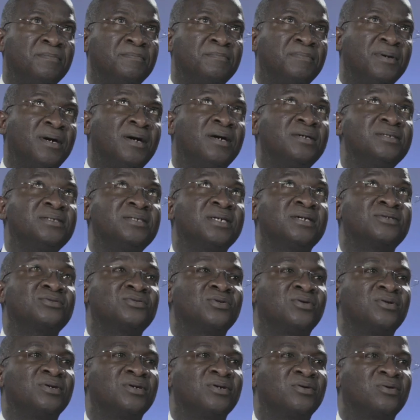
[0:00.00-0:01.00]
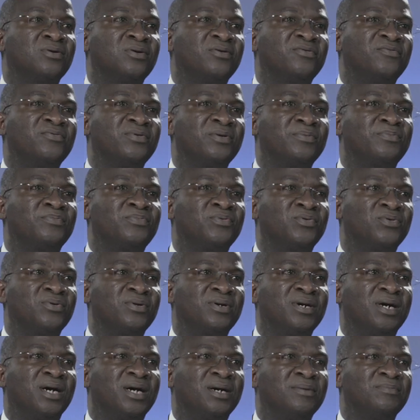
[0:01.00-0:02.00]
Power Sector Recovery
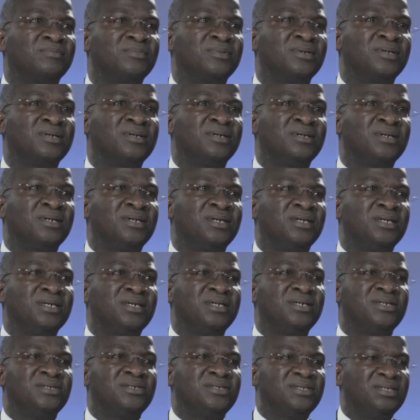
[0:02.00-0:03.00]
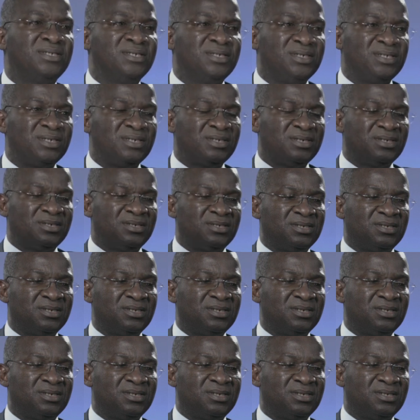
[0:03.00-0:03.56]
Program is the